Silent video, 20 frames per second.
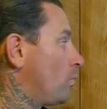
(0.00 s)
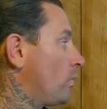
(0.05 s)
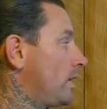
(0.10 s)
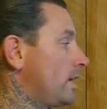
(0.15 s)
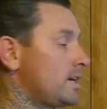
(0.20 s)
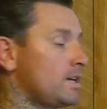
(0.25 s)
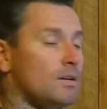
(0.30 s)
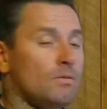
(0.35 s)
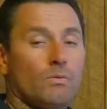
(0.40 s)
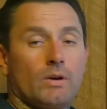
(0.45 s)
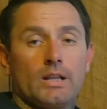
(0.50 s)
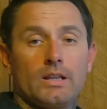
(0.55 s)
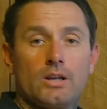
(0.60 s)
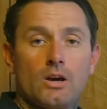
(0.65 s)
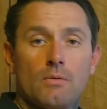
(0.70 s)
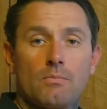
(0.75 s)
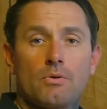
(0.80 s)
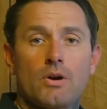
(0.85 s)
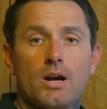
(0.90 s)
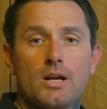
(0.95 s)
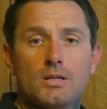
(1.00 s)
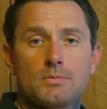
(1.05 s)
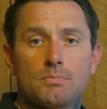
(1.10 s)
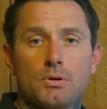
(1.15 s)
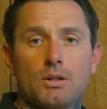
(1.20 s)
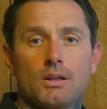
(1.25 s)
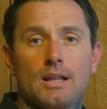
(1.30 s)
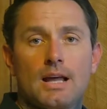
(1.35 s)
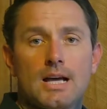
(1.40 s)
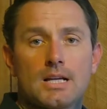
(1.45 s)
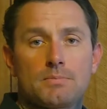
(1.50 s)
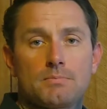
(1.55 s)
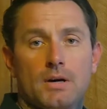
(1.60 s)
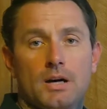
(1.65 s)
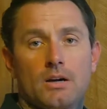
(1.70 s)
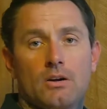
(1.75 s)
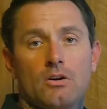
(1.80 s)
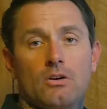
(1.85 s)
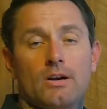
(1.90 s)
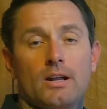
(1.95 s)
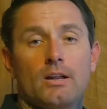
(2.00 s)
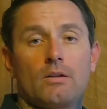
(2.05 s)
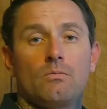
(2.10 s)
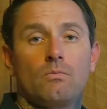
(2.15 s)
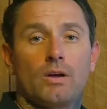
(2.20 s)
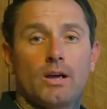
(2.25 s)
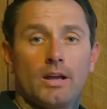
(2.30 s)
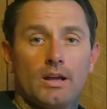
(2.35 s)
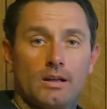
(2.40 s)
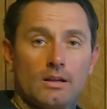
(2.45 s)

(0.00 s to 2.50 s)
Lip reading: when the operators put the last bucket on and